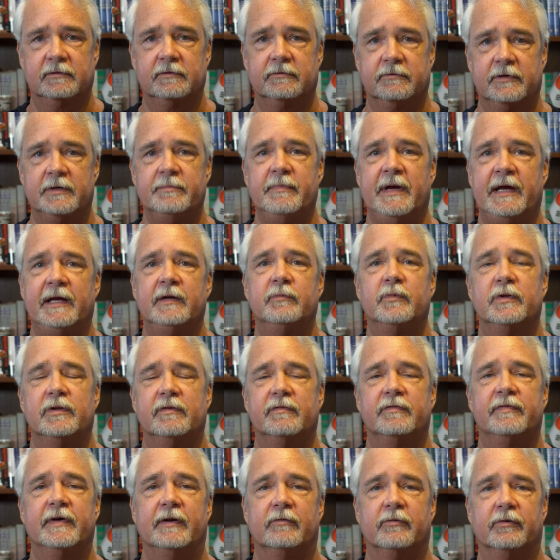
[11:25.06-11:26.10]
remained with
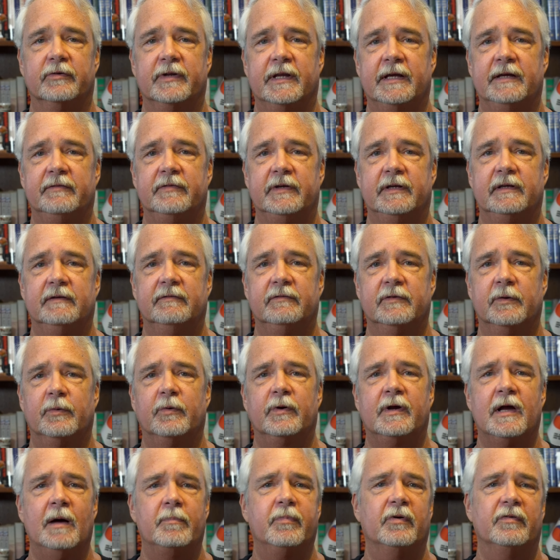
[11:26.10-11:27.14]
the Federal Navy. There were
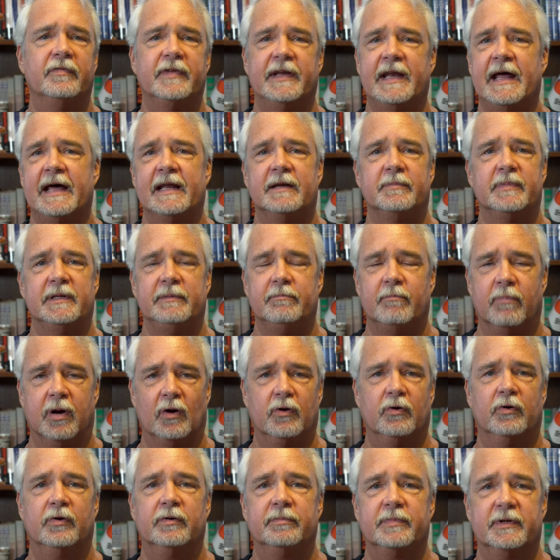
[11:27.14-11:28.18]
a couple that had to be
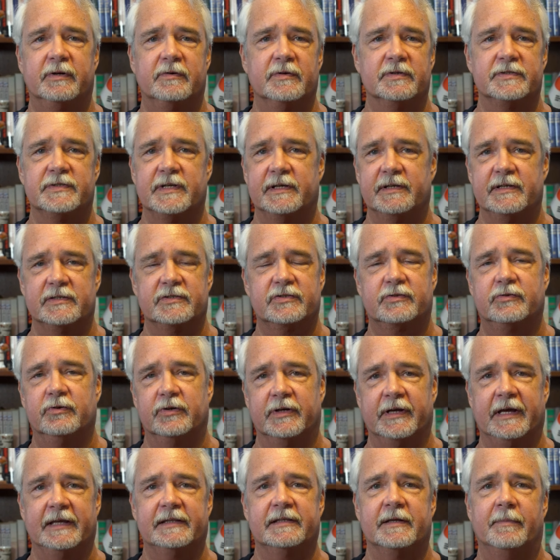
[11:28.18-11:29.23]
burned because they just
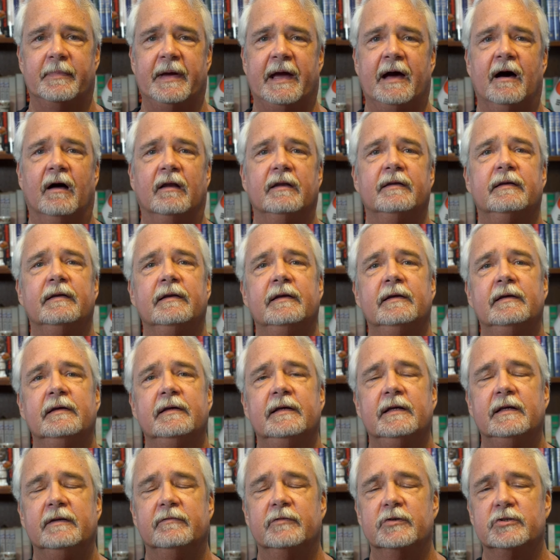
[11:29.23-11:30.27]
couldn't get them out
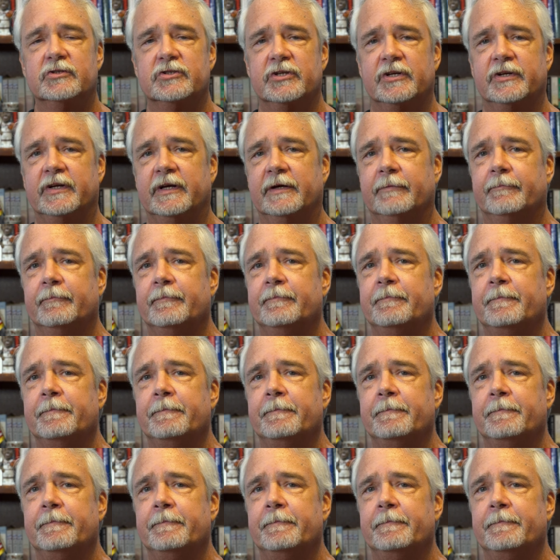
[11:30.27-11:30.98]
in Virginia,